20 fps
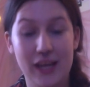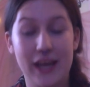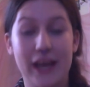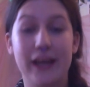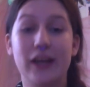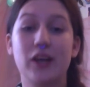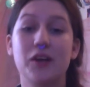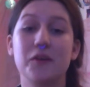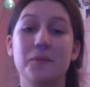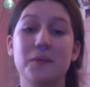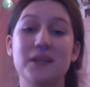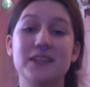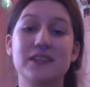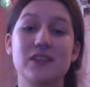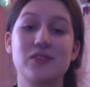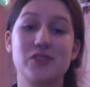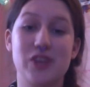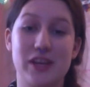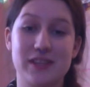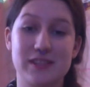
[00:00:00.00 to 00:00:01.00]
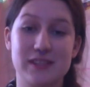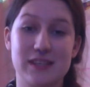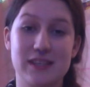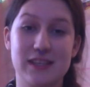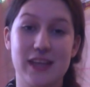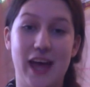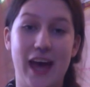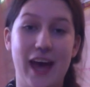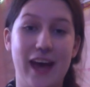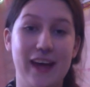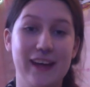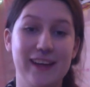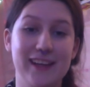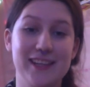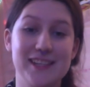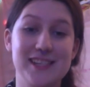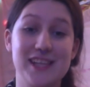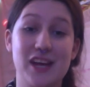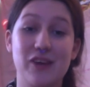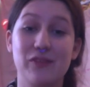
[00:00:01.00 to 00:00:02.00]
it could be suggested that
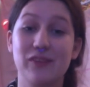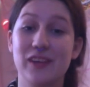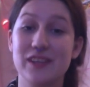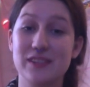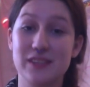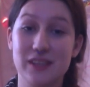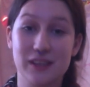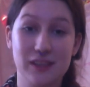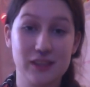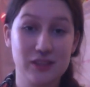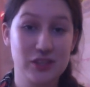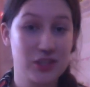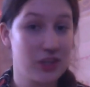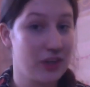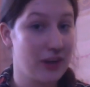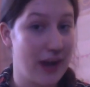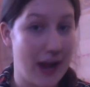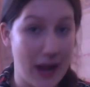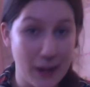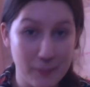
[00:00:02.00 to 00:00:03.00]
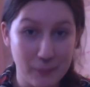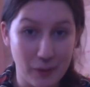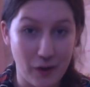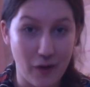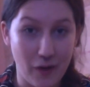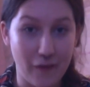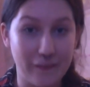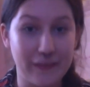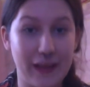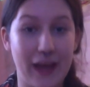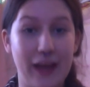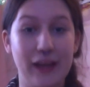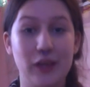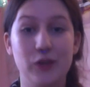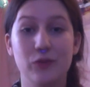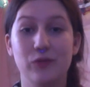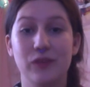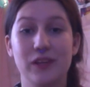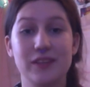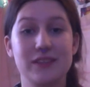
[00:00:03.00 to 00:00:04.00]
instead of listening to your iPod, that
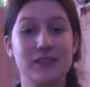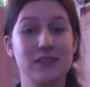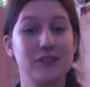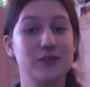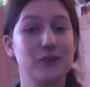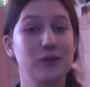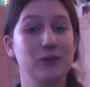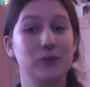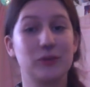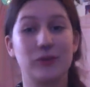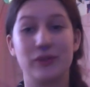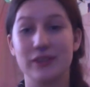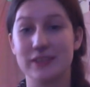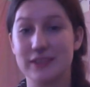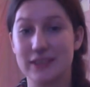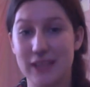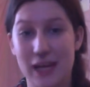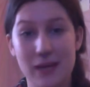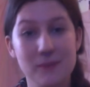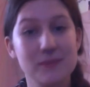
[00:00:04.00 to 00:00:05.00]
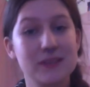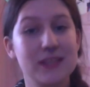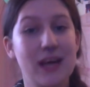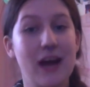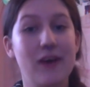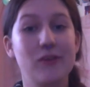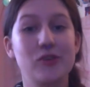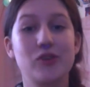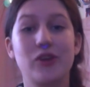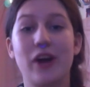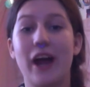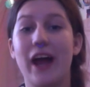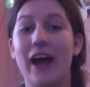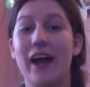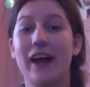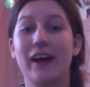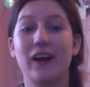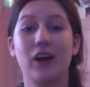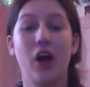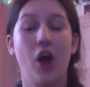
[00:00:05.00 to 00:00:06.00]
you've listened to the same
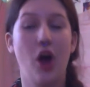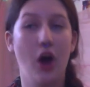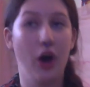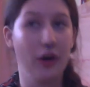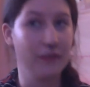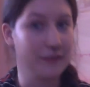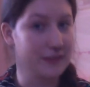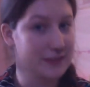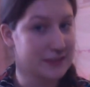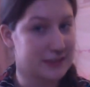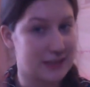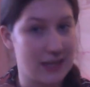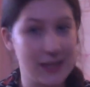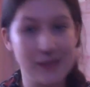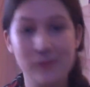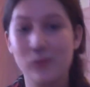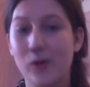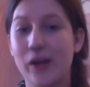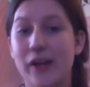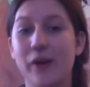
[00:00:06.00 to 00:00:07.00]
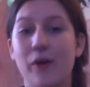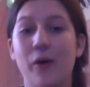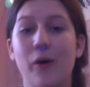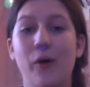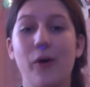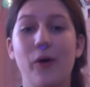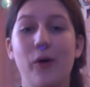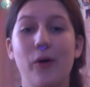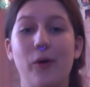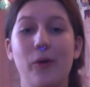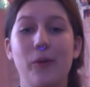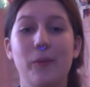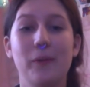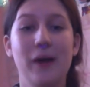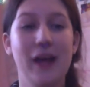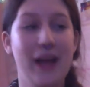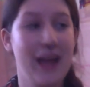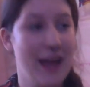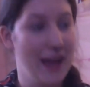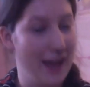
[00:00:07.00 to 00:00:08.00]
soundtrack on the same way
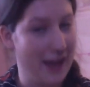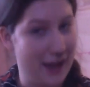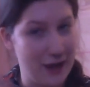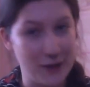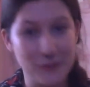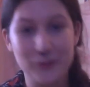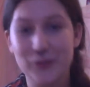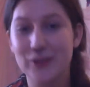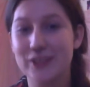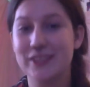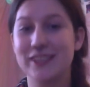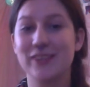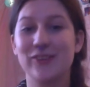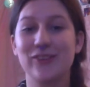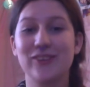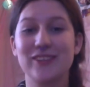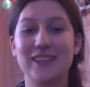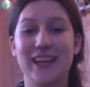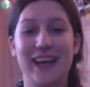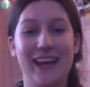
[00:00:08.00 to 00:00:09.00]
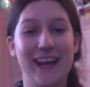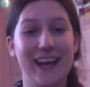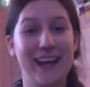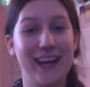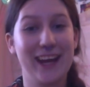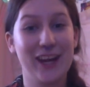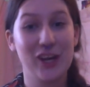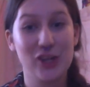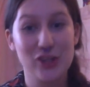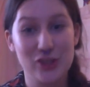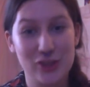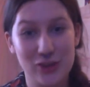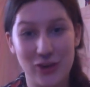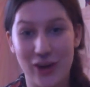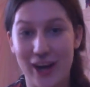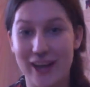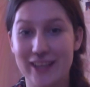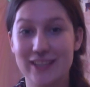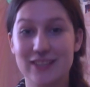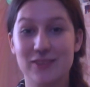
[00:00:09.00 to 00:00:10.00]
home every single day.
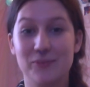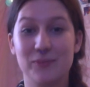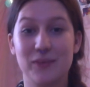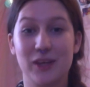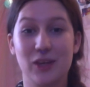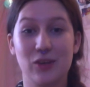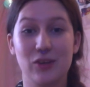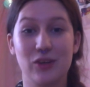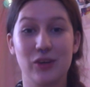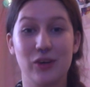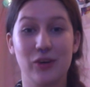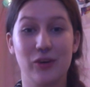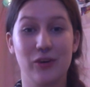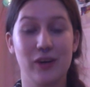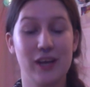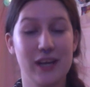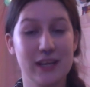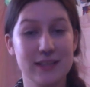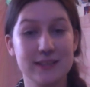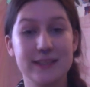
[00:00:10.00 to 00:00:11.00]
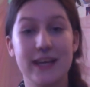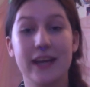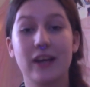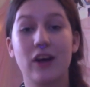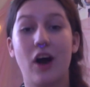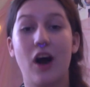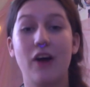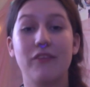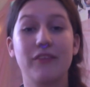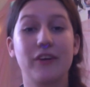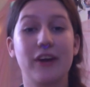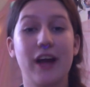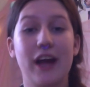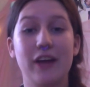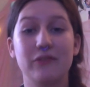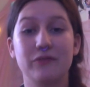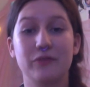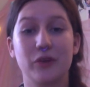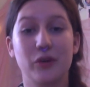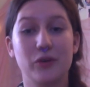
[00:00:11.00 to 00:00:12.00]
Try something new. Take off your
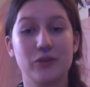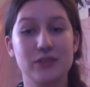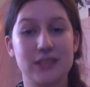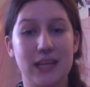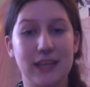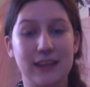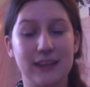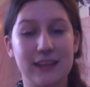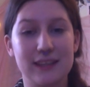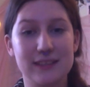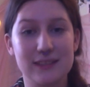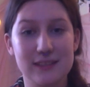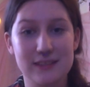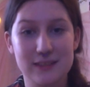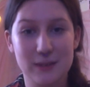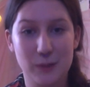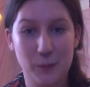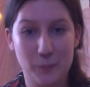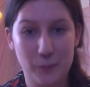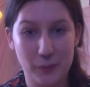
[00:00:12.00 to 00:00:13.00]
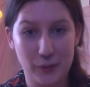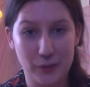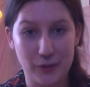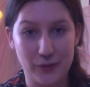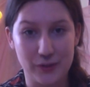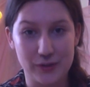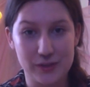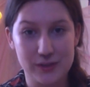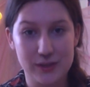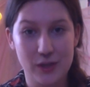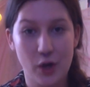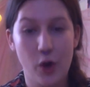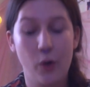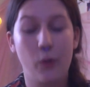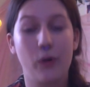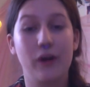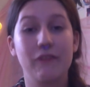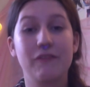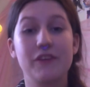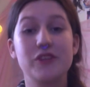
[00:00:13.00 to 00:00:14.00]
headphones and listen to the birds.
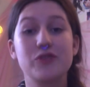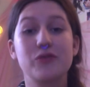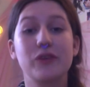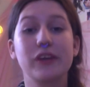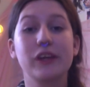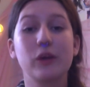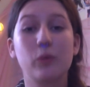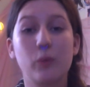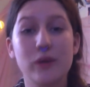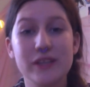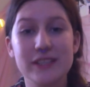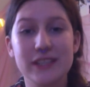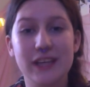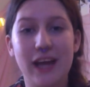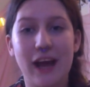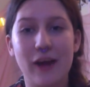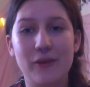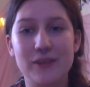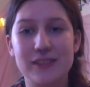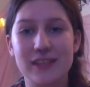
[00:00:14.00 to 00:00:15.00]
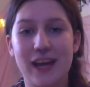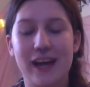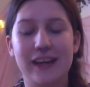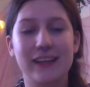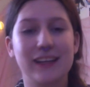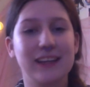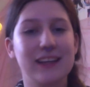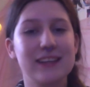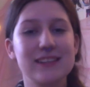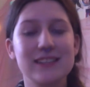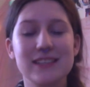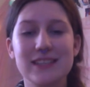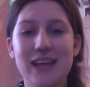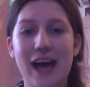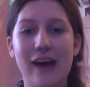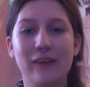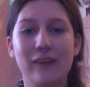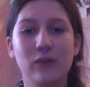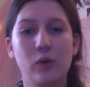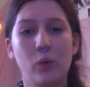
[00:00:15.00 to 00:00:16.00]
Or if it's really windy outside, listen to
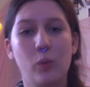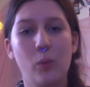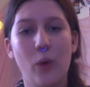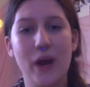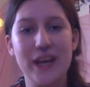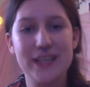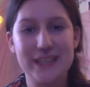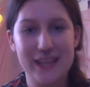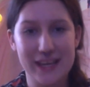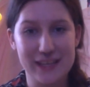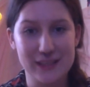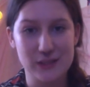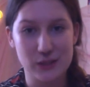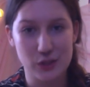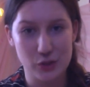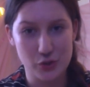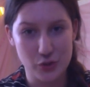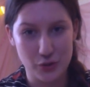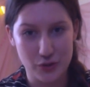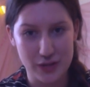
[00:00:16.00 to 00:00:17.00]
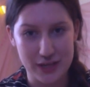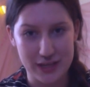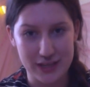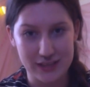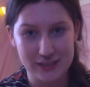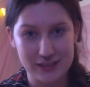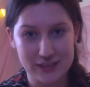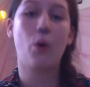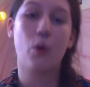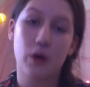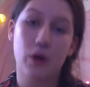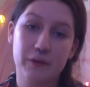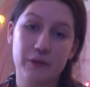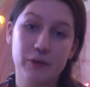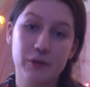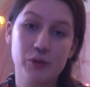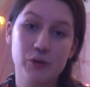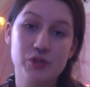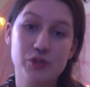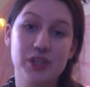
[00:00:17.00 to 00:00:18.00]
how the wind hits the trees. Or
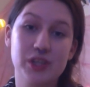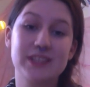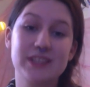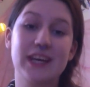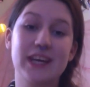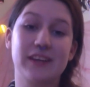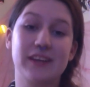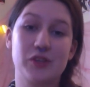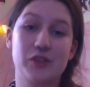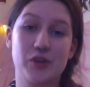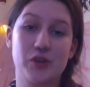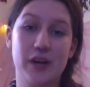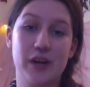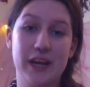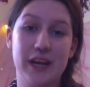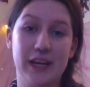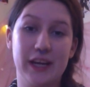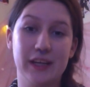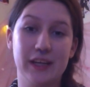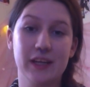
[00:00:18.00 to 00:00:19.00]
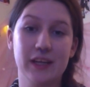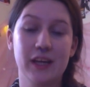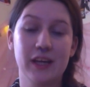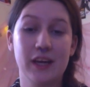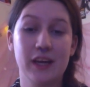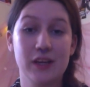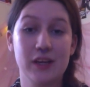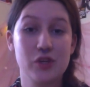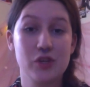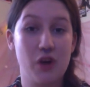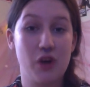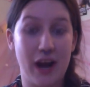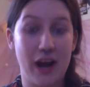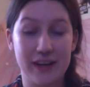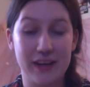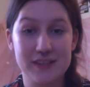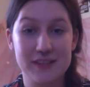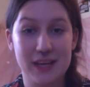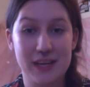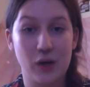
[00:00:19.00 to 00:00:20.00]
if you usually take the train,
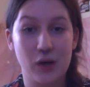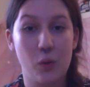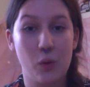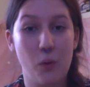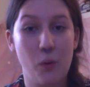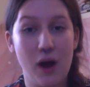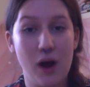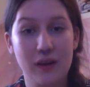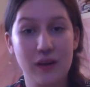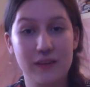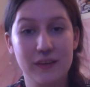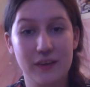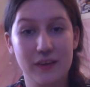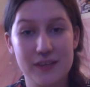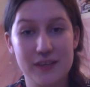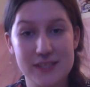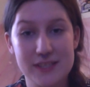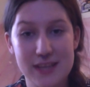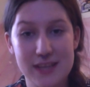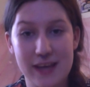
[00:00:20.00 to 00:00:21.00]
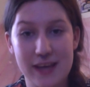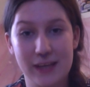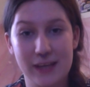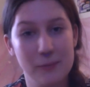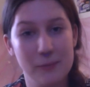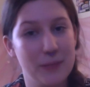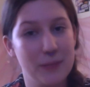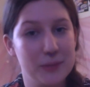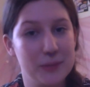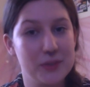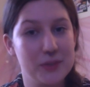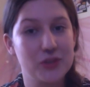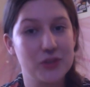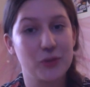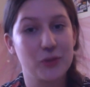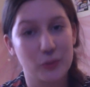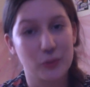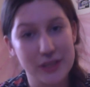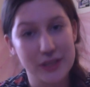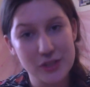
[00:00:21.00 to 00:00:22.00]
try to take a walk there instead. It may be
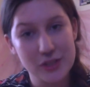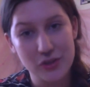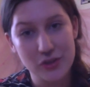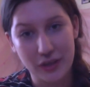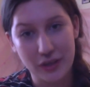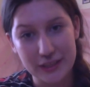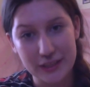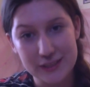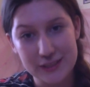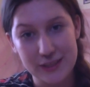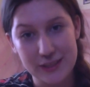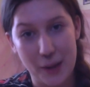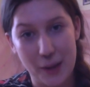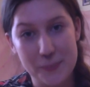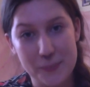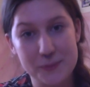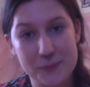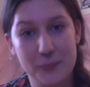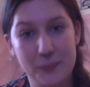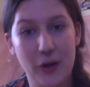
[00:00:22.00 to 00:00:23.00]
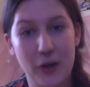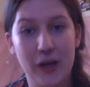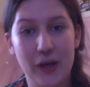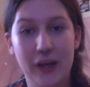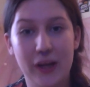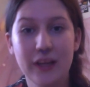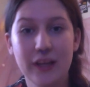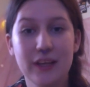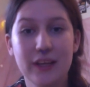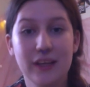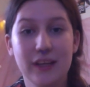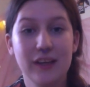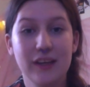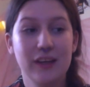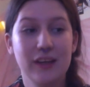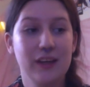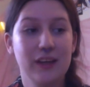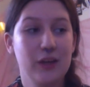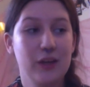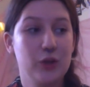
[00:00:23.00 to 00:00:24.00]
3 train stops, but
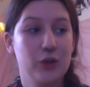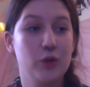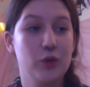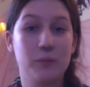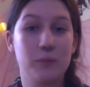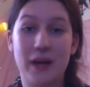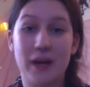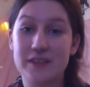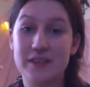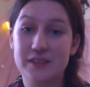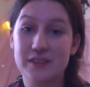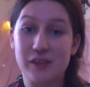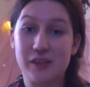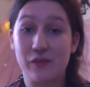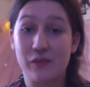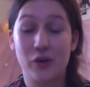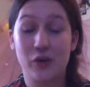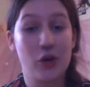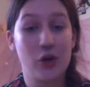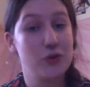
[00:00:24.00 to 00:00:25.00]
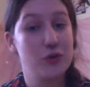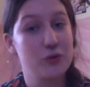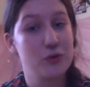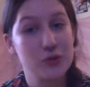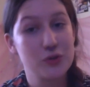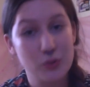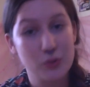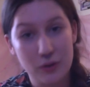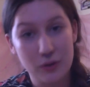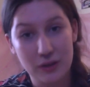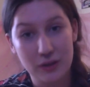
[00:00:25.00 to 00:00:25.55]
you might discover a new store